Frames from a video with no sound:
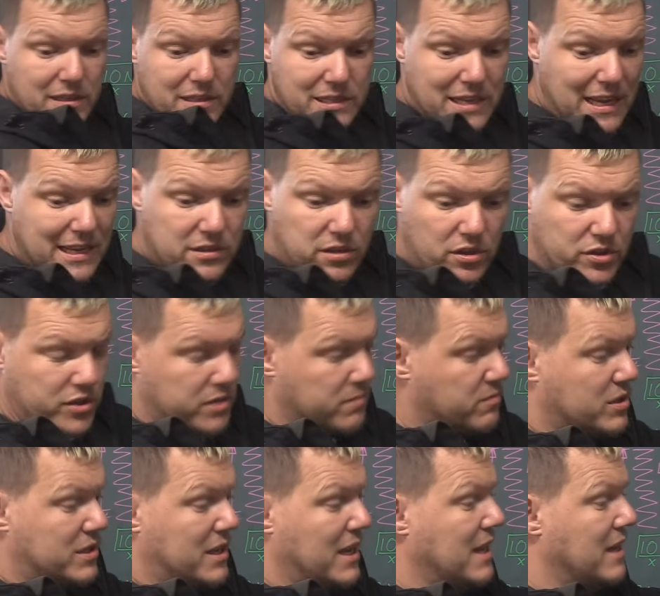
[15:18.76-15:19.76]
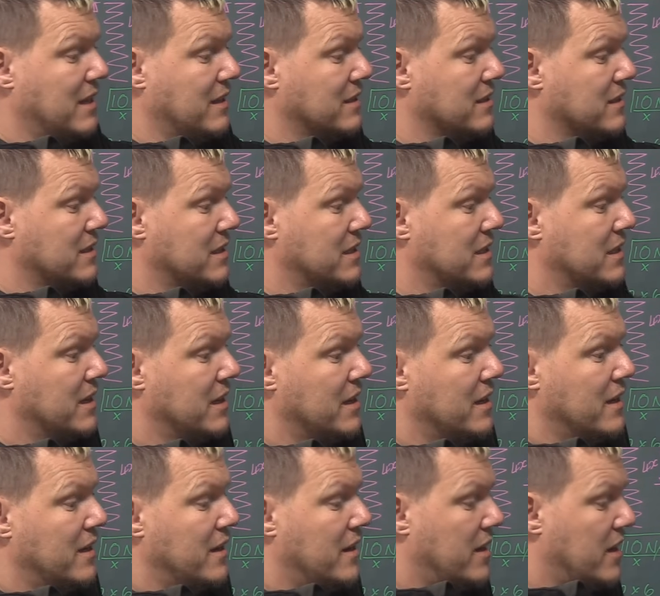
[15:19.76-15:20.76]
sat on some scales
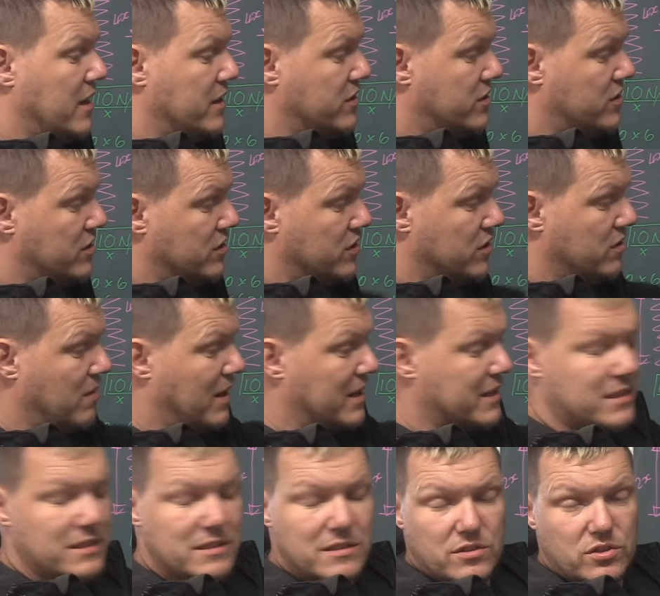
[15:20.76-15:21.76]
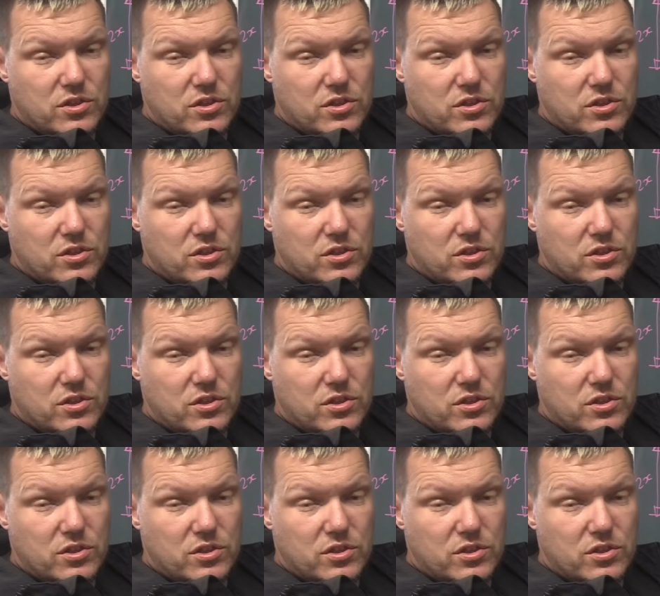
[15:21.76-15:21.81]
and you add,